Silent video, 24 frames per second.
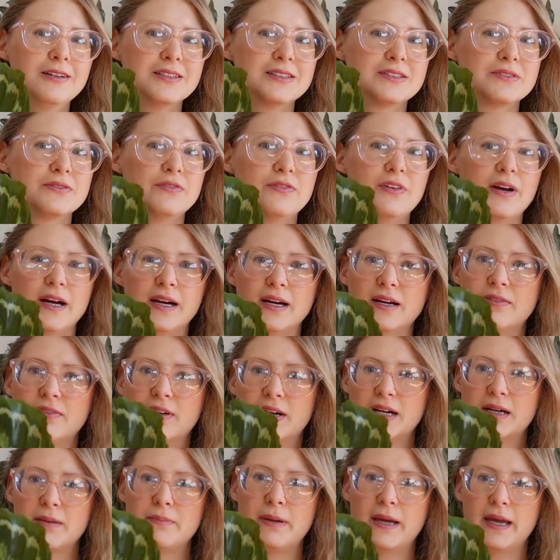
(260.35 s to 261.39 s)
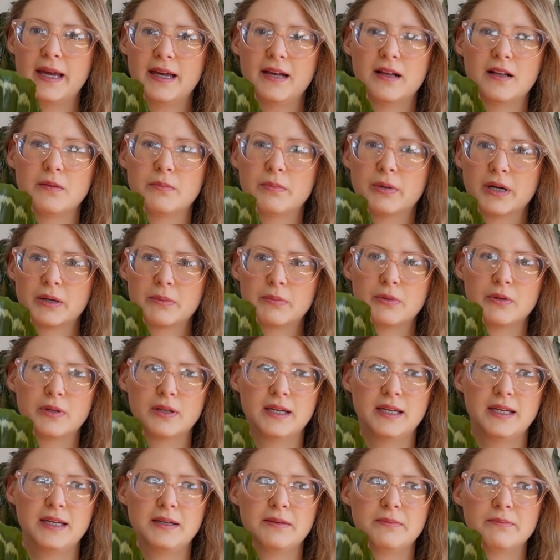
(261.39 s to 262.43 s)
It's very, very pale
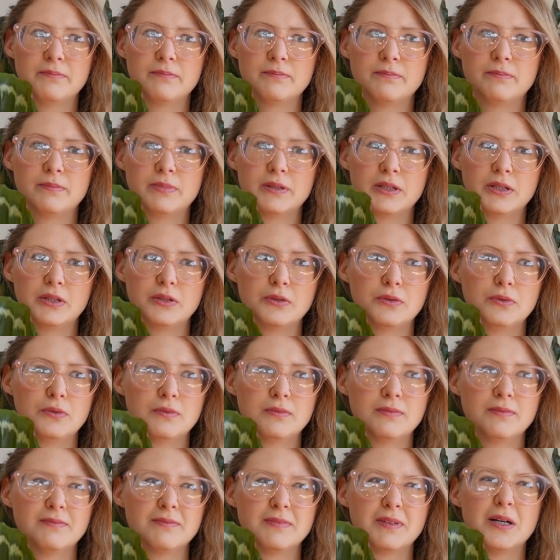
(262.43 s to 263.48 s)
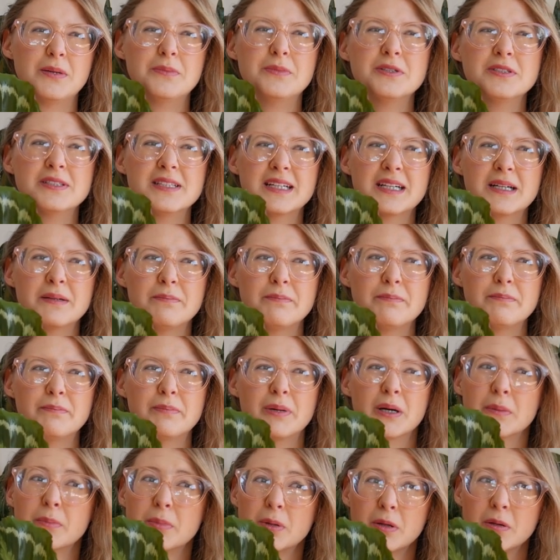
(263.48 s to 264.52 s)
purpley blue, almost like a
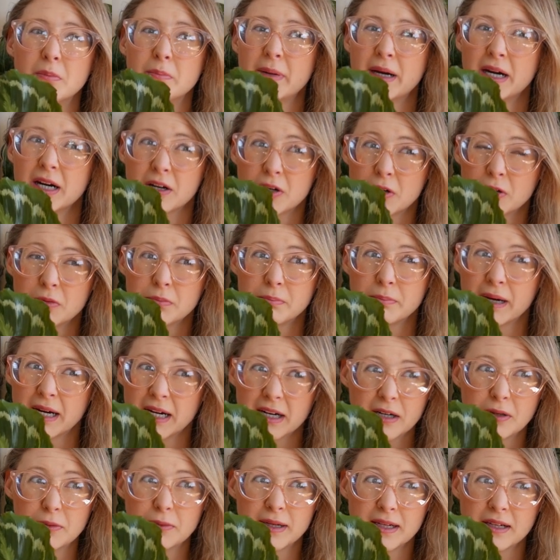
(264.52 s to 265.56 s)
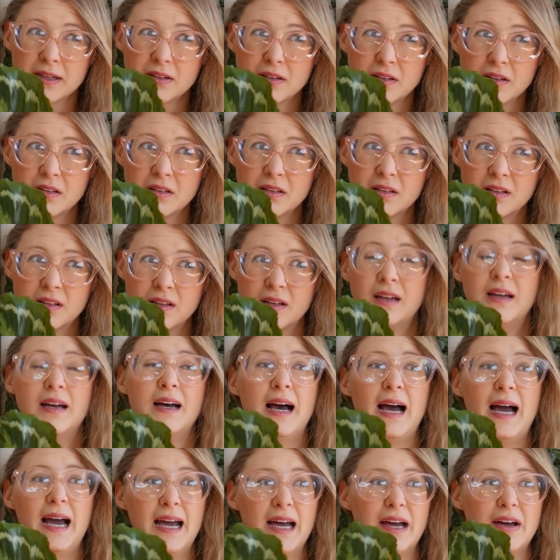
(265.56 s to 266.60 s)
purple periwinkle.
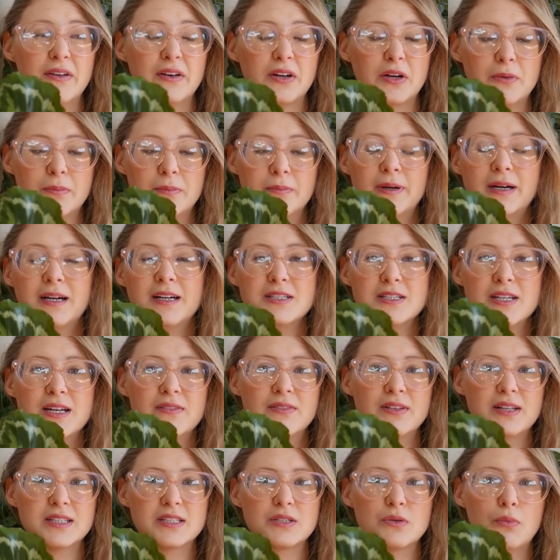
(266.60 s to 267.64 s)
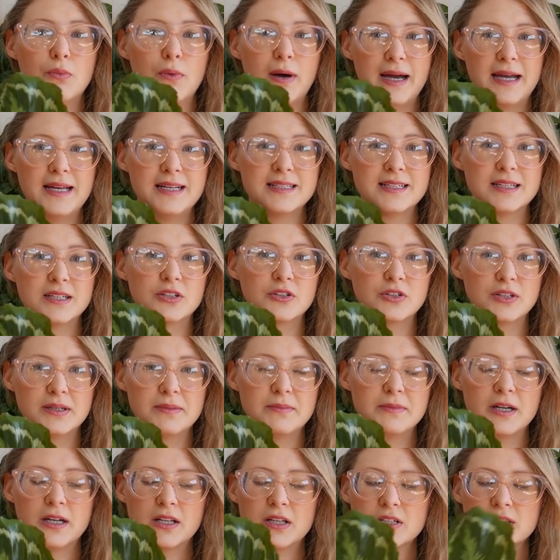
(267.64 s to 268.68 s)
I don't know, but I also have lots of white and
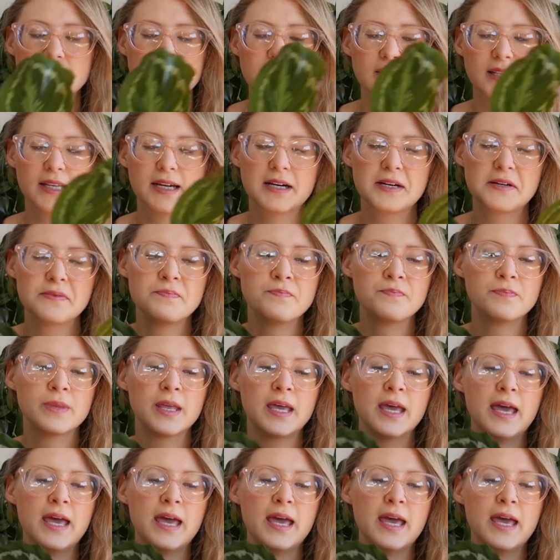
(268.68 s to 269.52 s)
cream colors in there.